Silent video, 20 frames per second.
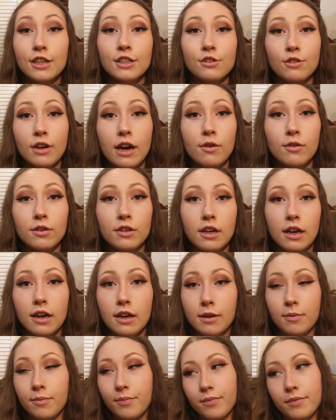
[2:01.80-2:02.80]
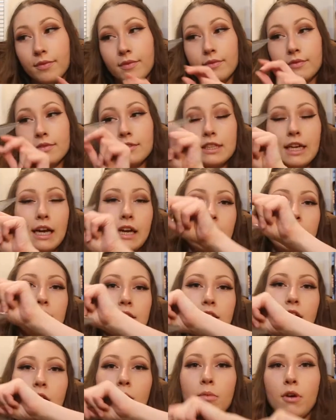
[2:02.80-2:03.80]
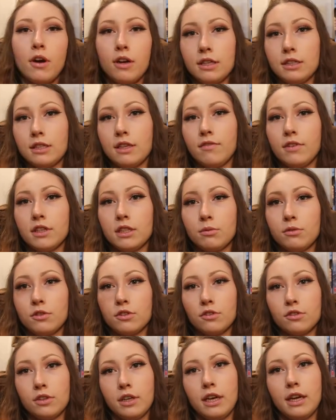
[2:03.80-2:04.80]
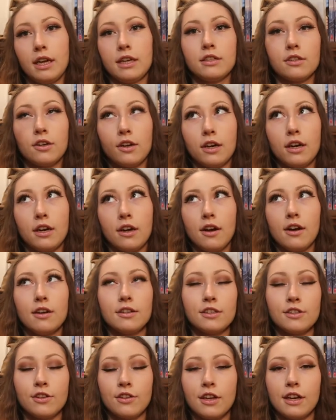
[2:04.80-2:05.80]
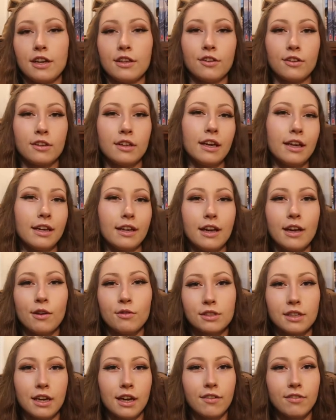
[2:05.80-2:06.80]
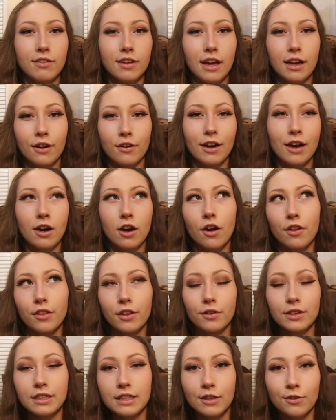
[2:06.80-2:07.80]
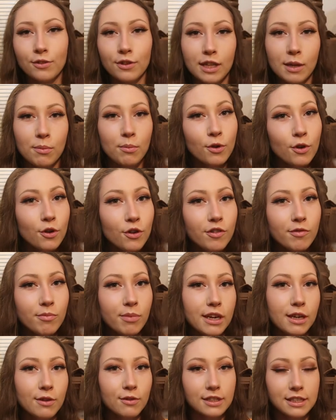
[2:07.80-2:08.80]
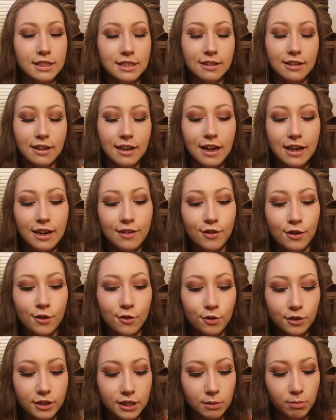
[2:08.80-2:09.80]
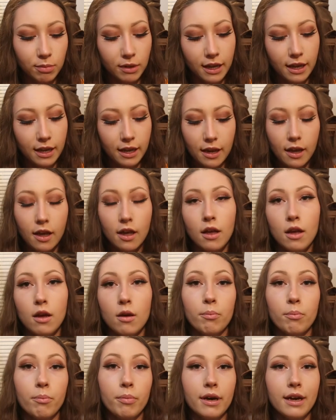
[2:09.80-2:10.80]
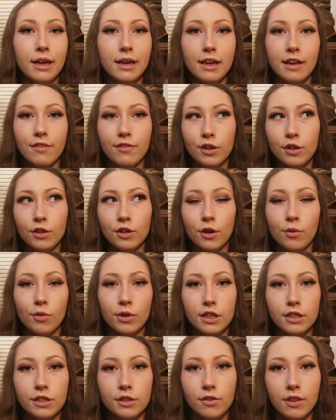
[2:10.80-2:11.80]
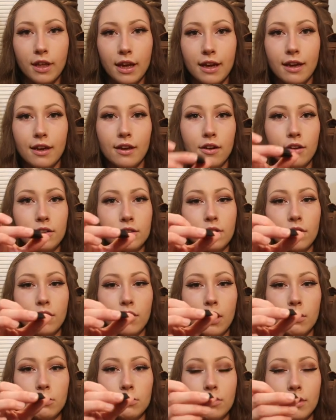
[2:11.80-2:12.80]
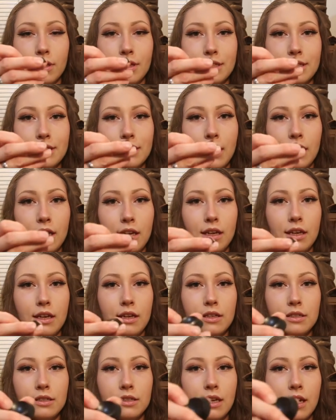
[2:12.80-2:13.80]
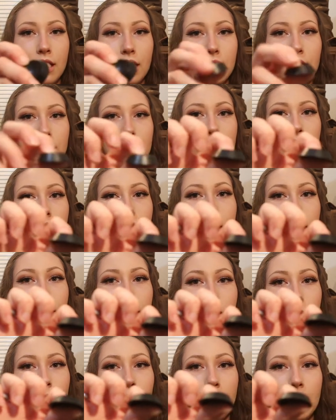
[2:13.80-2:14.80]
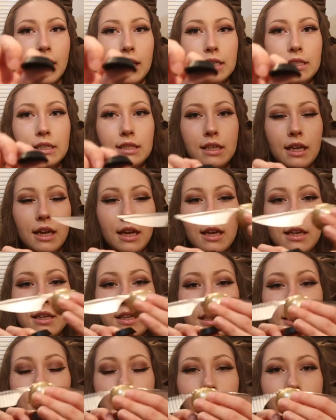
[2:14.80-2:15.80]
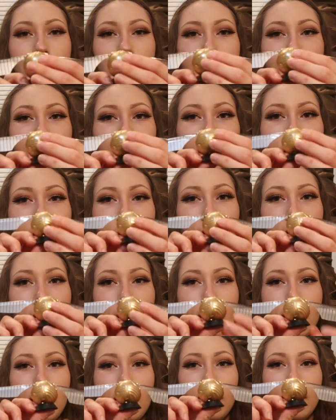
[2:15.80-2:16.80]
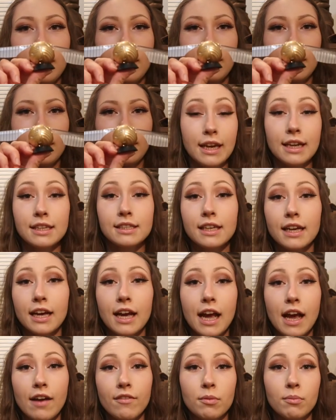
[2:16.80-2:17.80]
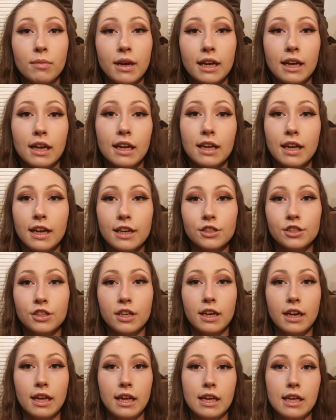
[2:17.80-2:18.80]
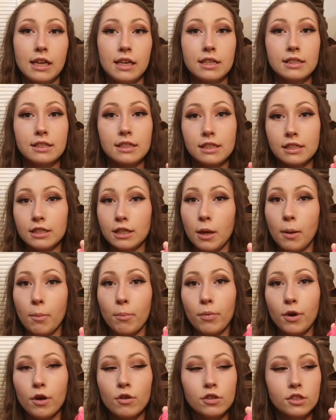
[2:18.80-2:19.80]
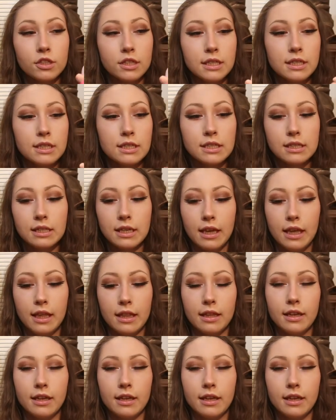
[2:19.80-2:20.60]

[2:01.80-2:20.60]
So I would tie this up on its invisible string and turn it on so that it looked like it was kind of flying around, although it didn't really move, but it was still kind of a cool display. But if you don't want to do that, it also comes with this tiny, tiny, tiny little black stand that you just set it on there. Next thing I have in my collection is some potions.